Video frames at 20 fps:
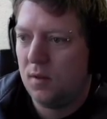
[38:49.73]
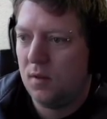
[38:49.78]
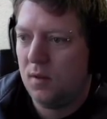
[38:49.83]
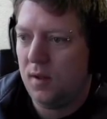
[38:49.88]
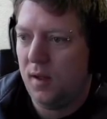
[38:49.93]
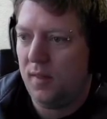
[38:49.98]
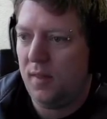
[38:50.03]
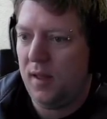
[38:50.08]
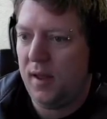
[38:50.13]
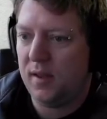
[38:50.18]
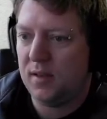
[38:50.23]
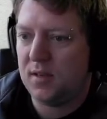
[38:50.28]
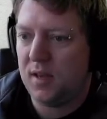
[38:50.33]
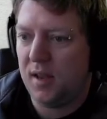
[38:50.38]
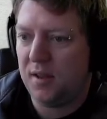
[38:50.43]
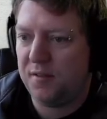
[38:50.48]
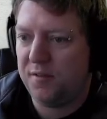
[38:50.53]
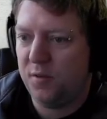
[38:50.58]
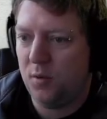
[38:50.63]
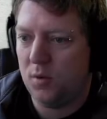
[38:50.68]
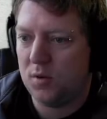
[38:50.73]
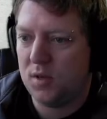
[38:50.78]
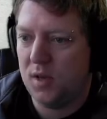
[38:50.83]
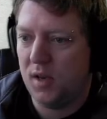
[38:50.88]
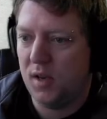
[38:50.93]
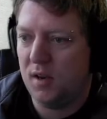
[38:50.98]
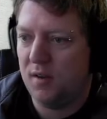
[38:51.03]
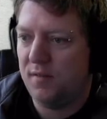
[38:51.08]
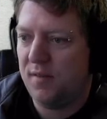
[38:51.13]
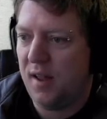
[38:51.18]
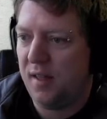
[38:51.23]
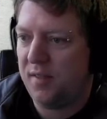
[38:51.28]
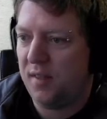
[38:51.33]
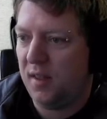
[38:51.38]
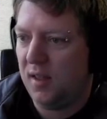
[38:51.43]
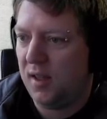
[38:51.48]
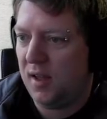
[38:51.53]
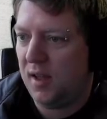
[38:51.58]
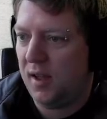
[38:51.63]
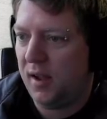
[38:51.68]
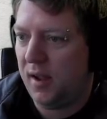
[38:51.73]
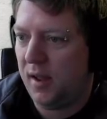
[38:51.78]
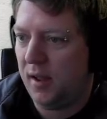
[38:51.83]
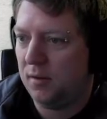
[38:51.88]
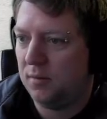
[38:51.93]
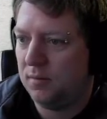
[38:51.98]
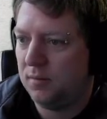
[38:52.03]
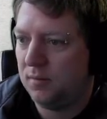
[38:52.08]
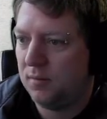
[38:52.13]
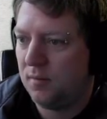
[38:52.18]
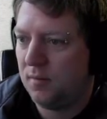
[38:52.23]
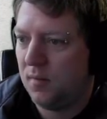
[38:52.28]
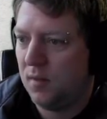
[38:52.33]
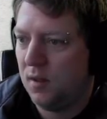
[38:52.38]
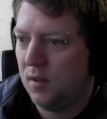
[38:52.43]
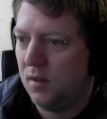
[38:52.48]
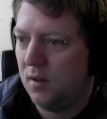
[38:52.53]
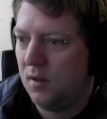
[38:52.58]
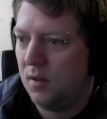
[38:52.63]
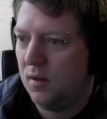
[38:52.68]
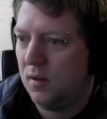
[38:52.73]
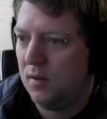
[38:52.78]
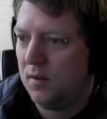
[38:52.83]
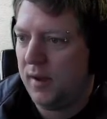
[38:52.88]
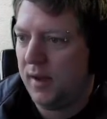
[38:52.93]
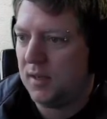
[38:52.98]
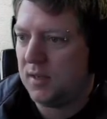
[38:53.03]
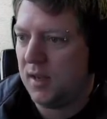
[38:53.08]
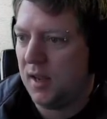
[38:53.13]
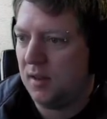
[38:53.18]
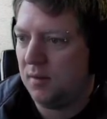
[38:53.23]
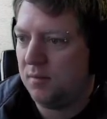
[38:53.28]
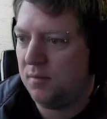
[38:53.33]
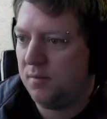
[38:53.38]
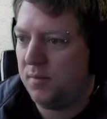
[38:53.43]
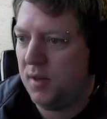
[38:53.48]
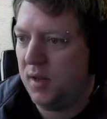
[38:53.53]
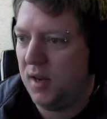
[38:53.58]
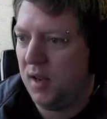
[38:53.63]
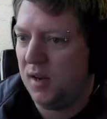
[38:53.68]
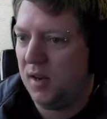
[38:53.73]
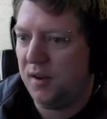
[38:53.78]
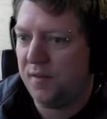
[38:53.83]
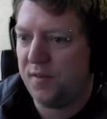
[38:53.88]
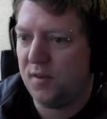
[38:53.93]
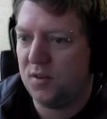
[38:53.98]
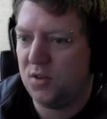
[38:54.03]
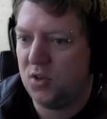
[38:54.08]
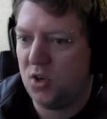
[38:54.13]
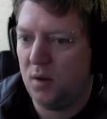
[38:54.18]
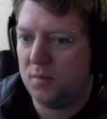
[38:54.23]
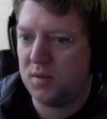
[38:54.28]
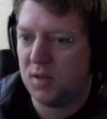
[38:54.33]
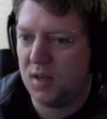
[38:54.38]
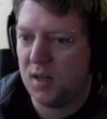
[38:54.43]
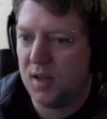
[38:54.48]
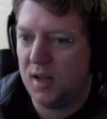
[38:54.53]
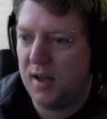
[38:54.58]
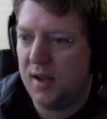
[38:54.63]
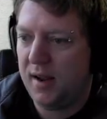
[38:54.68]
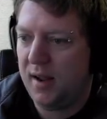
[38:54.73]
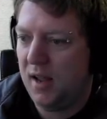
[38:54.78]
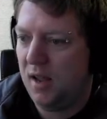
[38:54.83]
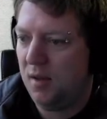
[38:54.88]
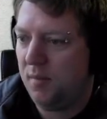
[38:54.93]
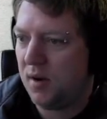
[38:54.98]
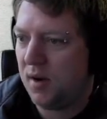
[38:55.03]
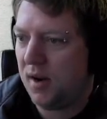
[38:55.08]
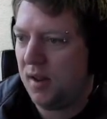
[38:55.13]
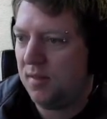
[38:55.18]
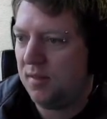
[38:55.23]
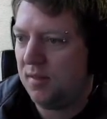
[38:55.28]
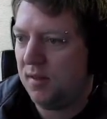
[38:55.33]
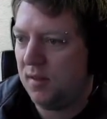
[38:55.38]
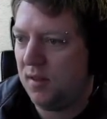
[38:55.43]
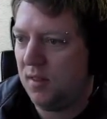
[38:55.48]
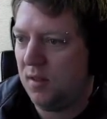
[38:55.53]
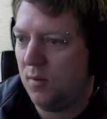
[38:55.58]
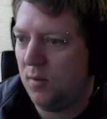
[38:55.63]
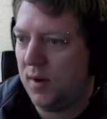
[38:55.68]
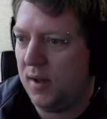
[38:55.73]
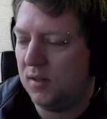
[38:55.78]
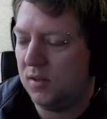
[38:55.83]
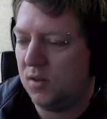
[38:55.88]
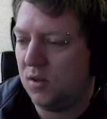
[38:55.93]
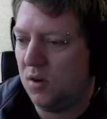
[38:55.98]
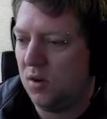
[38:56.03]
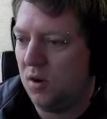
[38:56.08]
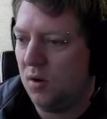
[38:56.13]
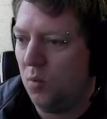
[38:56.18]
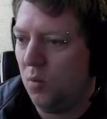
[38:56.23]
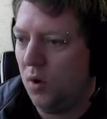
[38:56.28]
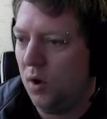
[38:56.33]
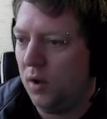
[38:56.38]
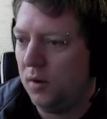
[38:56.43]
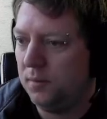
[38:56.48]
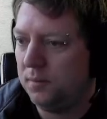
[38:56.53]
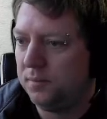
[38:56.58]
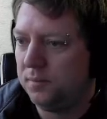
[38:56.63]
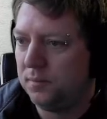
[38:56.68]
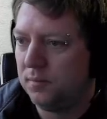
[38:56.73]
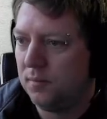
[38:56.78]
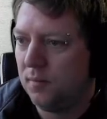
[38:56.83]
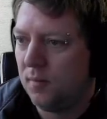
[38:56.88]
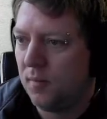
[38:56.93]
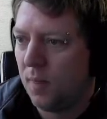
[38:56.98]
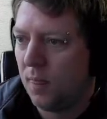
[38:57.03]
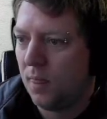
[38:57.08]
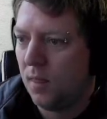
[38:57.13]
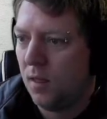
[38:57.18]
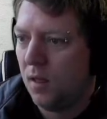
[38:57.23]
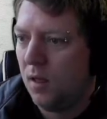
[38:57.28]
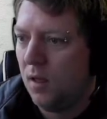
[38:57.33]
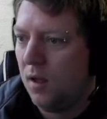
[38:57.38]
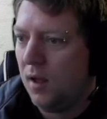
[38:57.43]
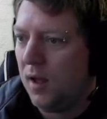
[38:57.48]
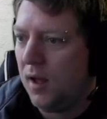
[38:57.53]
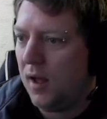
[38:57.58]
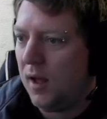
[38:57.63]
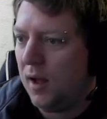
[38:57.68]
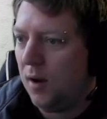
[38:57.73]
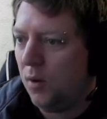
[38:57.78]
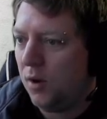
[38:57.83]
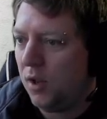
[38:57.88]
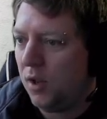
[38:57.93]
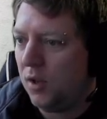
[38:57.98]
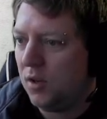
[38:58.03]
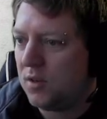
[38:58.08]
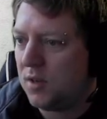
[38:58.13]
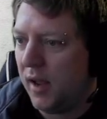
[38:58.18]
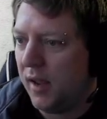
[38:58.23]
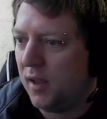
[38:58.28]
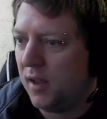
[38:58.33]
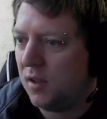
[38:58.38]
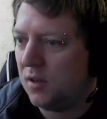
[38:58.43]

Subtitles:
And they take 14 of nothing cargo. They take plenty of different types of cargo, but I don't think they're the ones that I want. What do you take?